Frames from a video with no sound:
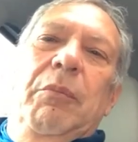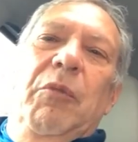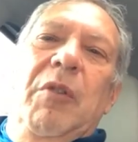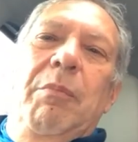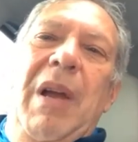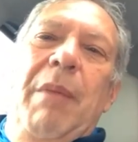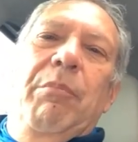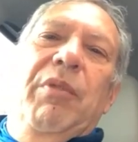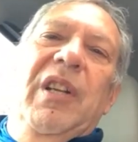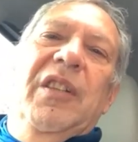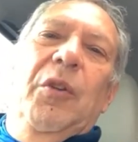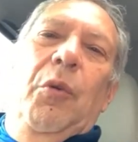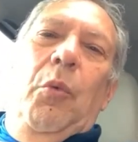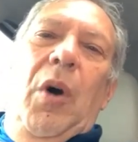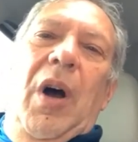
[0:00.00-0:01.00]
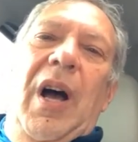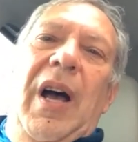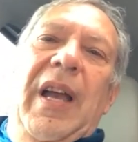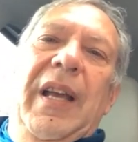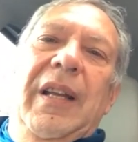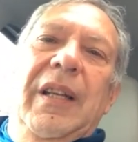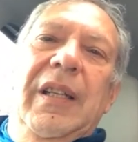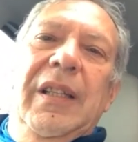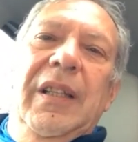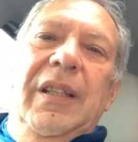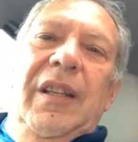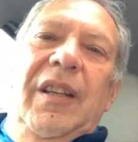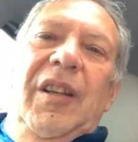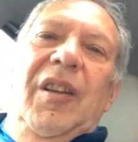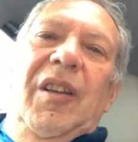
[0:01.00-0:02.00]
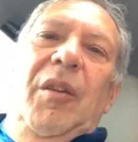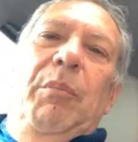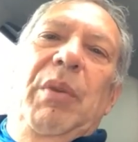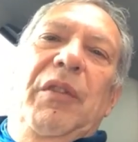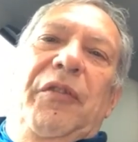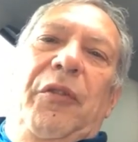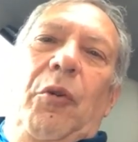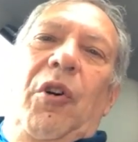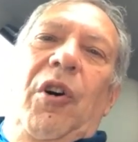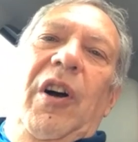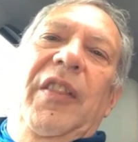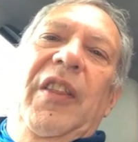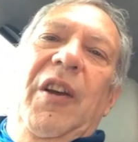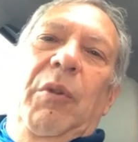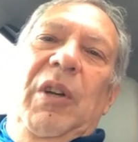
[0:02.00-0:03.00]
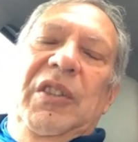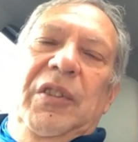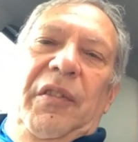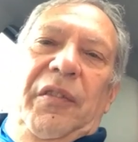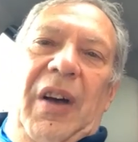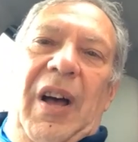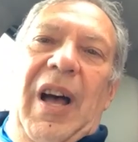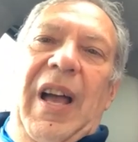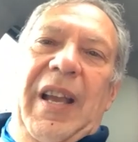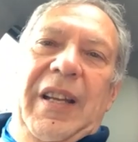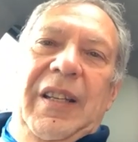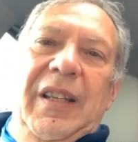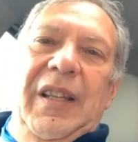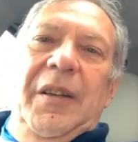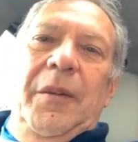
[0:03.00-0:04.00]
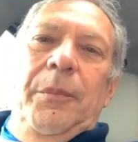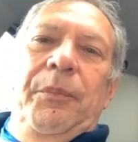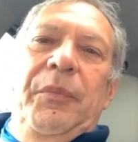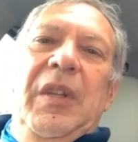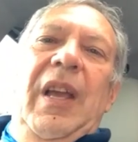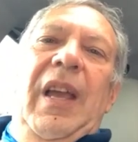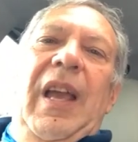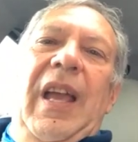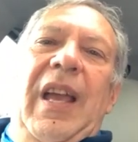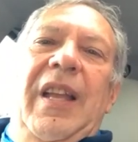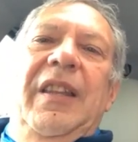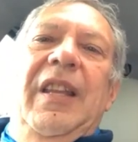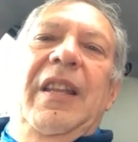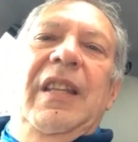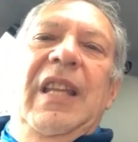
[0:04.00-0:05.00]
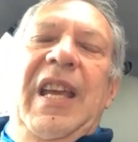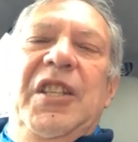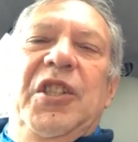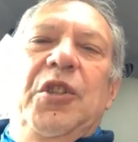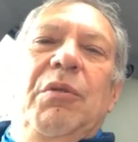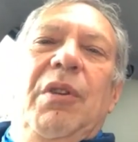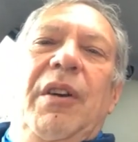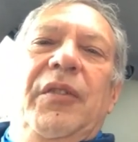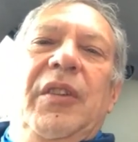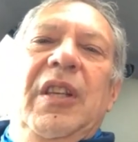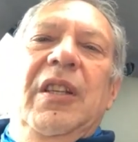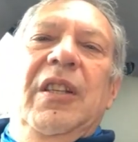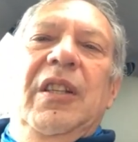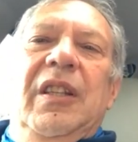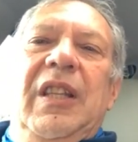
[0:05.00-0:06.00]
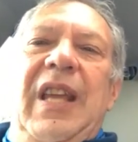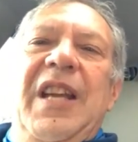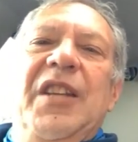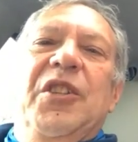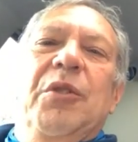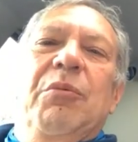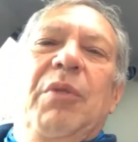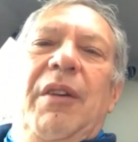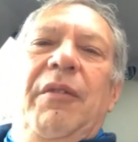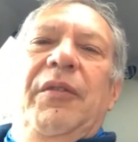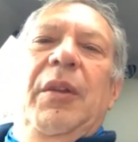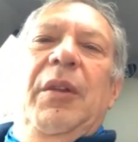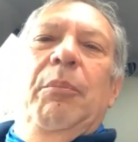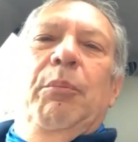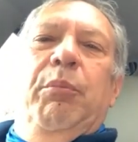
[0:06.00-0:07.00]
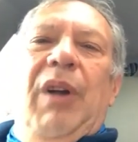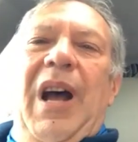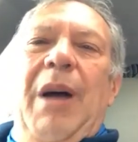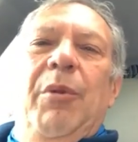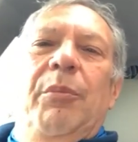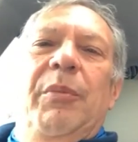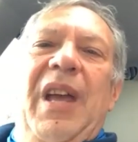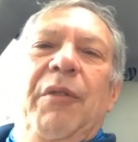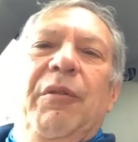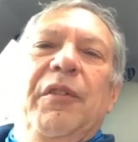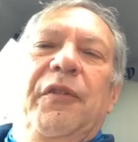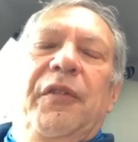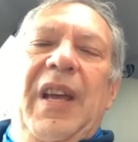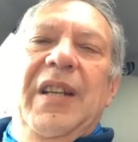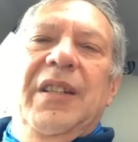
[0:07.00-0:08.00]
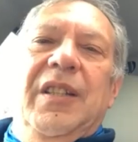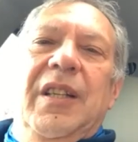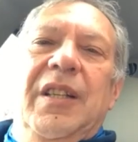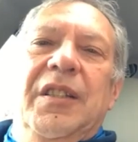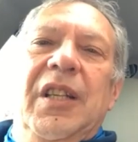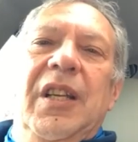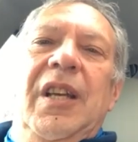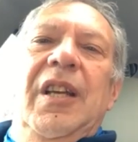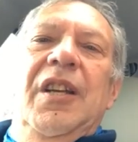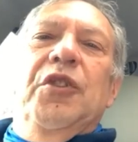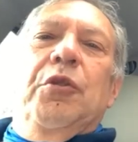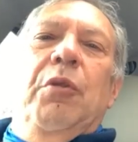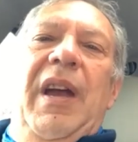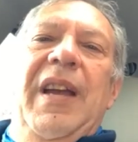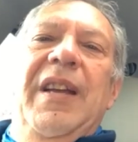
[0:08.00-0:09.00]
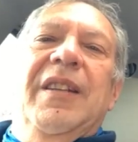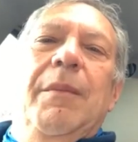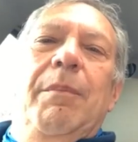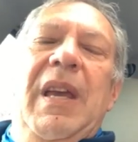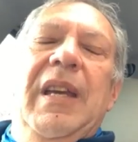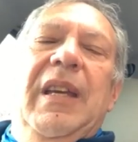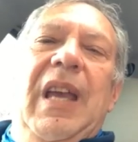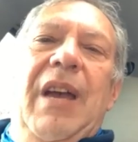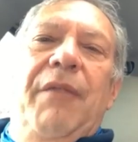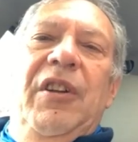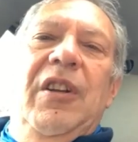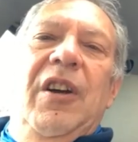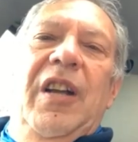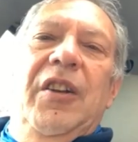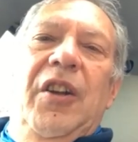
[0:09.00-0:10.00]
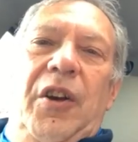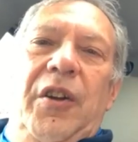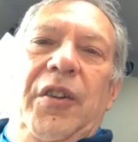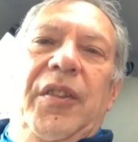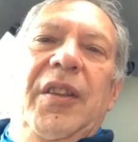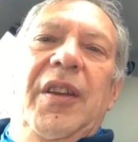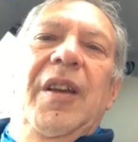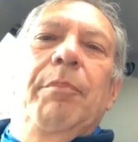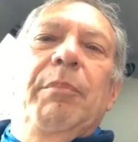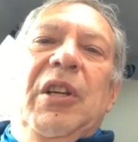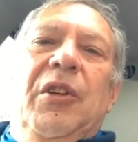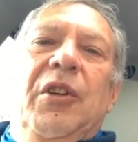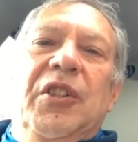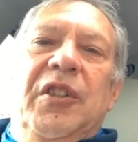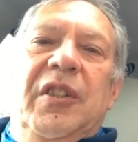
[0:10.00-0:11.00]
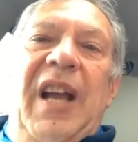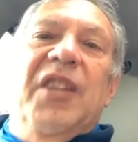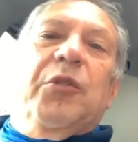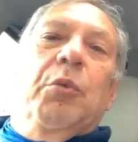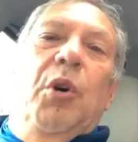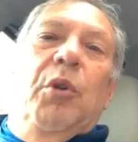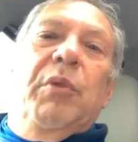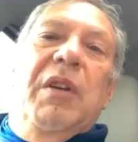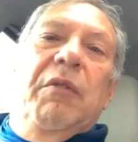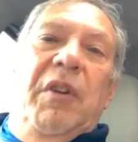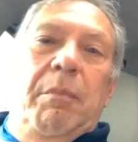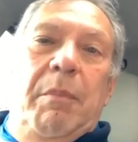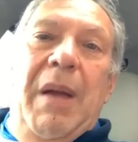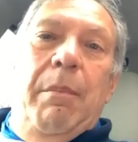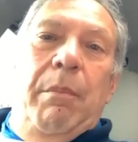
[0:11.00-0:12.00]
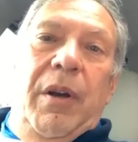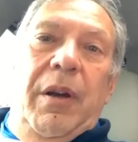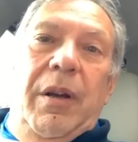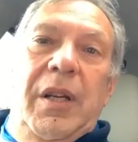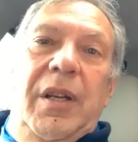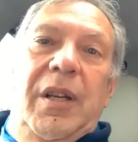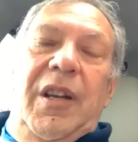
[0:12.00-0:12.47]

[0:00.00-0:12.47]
remembering the wine before there was a vine. And the nature of the problem that we face is trying to make heaven on earth, because that's what we remember.